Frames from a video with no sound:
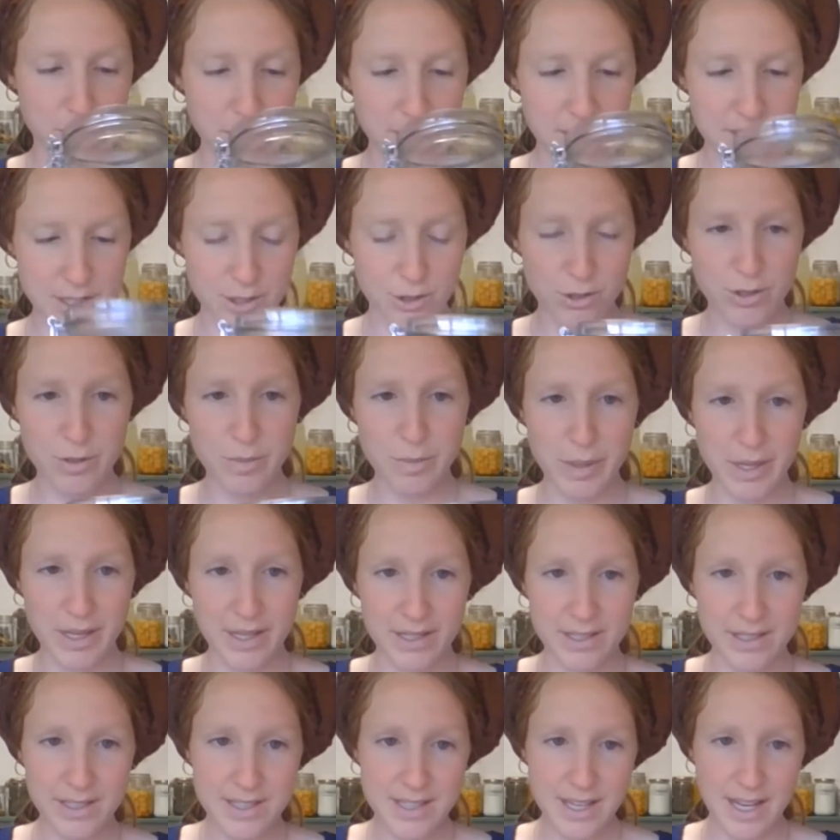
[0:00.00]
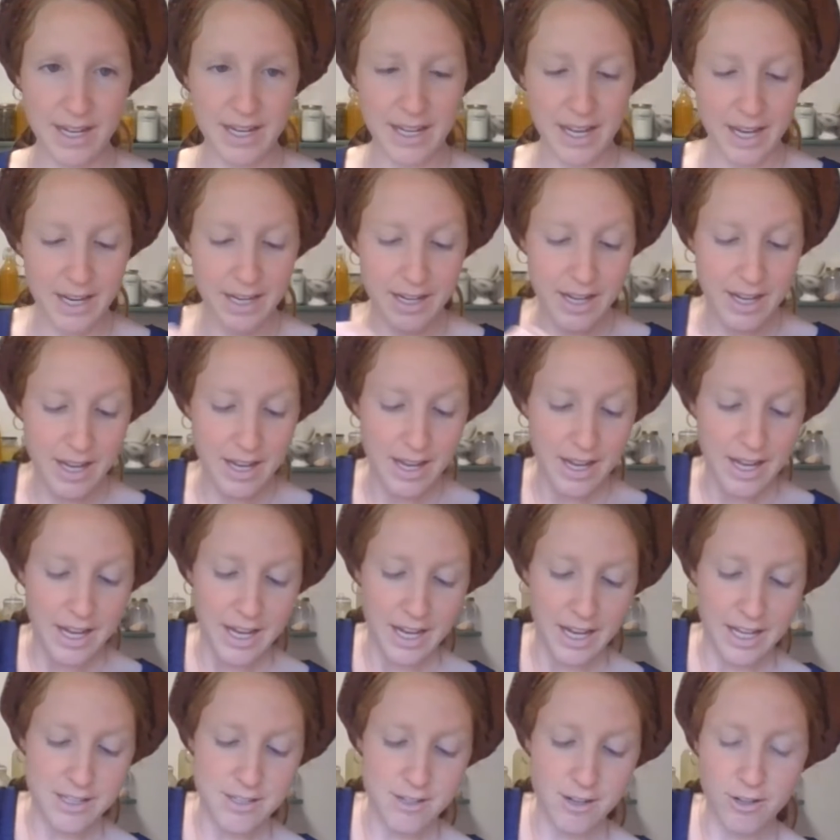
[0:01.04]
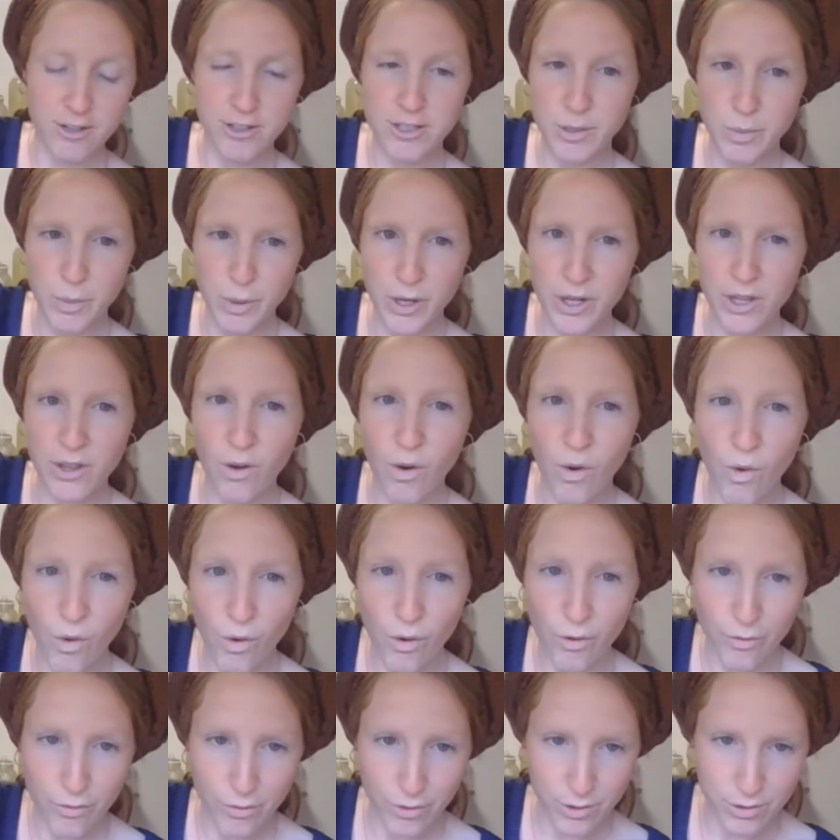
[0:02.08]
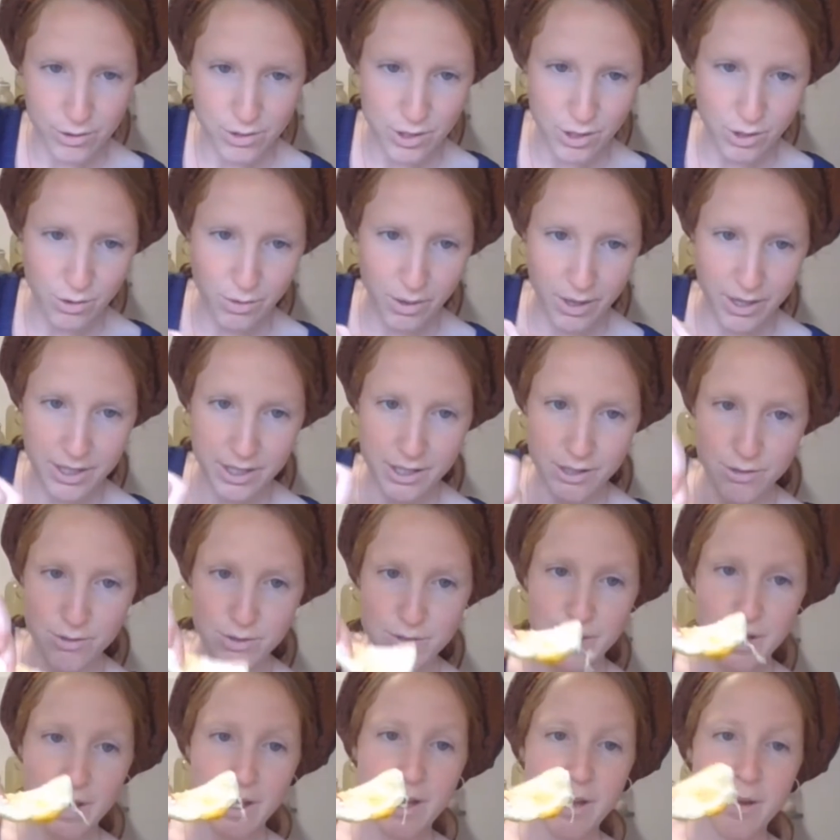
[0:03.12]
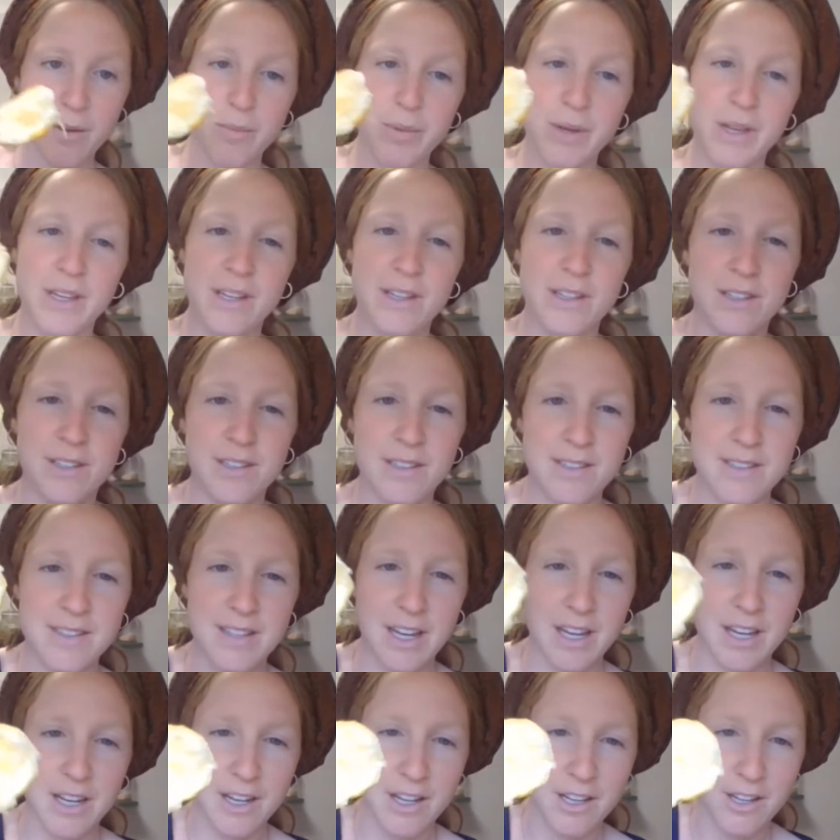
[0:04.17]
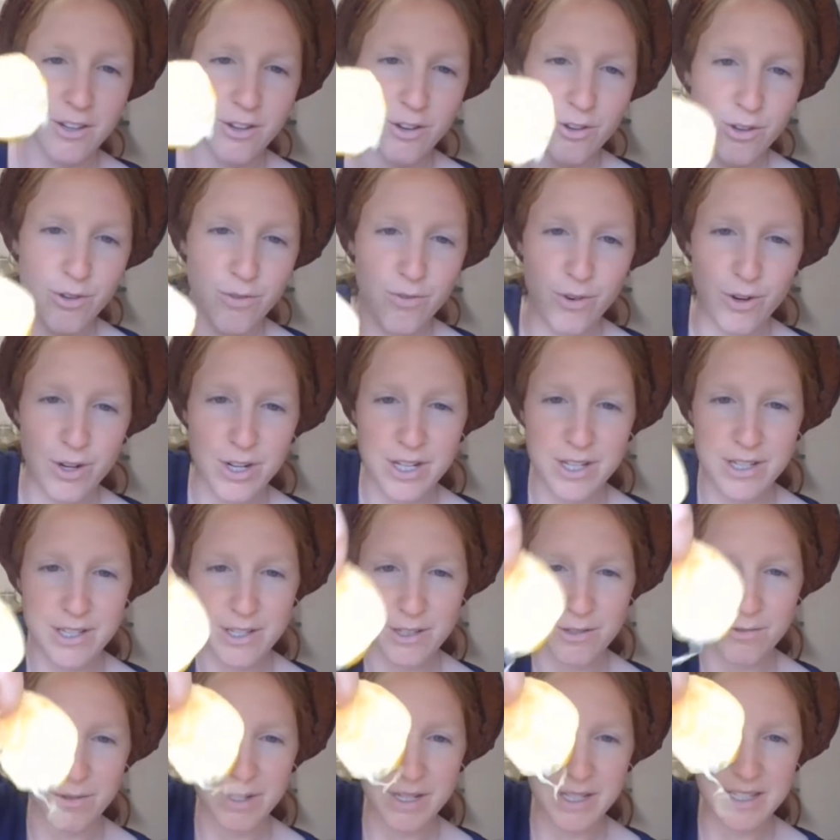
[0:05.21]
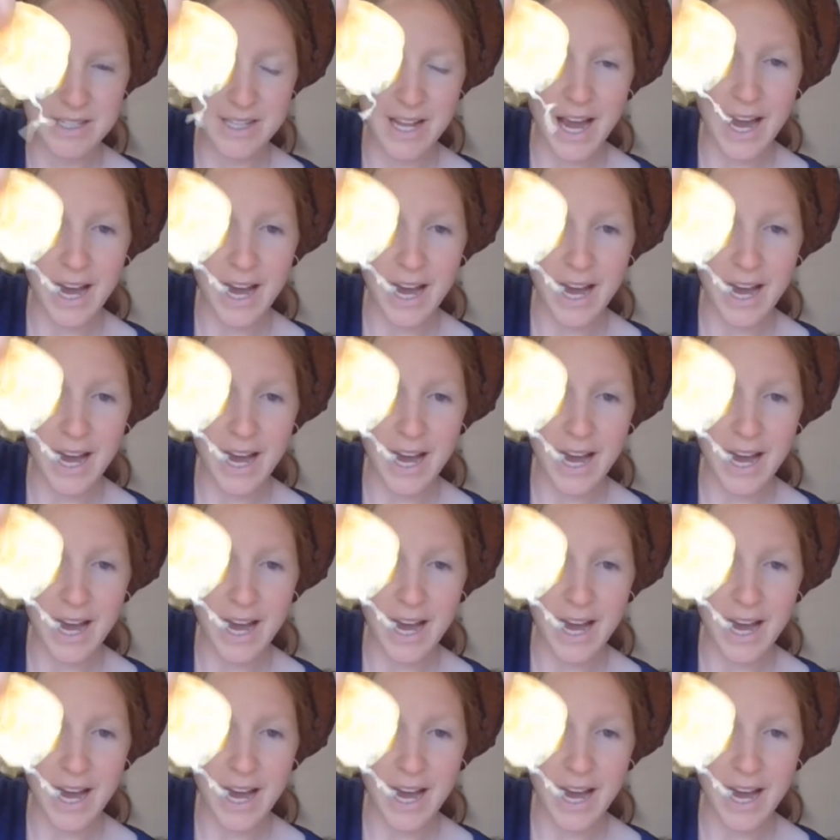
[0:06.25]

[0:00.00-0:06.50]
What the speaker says: citrus peels. And again, it's not good to put in the whole fruit. So you want to use peels that you've already squeezed